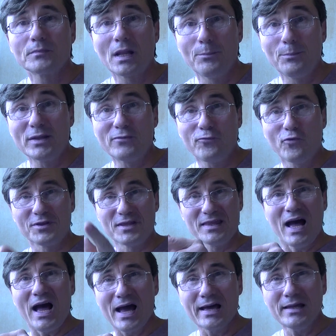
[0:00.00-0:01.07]
but for the
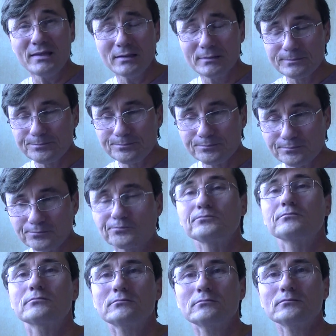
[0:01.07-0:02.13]
night
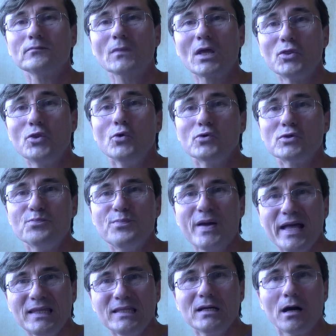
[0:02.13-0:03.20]
those
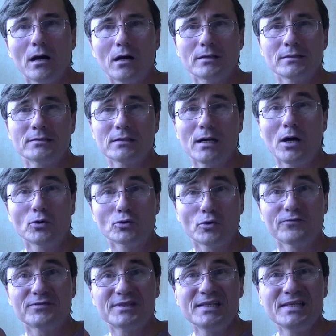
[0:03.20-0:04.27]
bad gods out
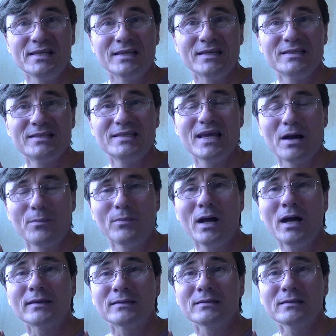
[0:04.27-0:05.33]
of sea
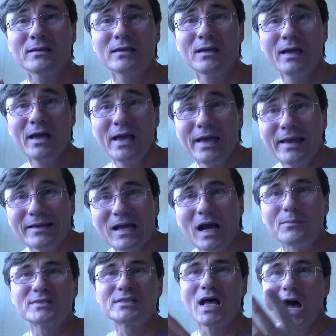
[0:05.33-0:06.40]
Tiamat
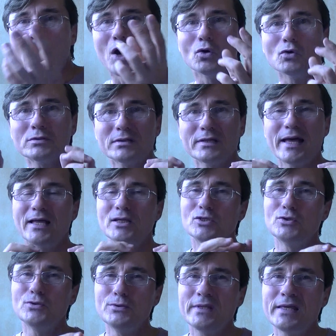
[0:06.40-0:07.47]
comes out and
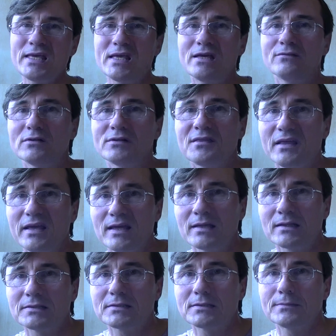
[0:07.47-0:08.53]
do the evil
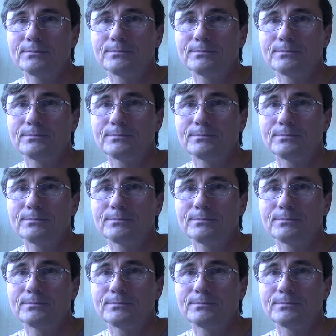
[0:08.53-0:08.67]
things.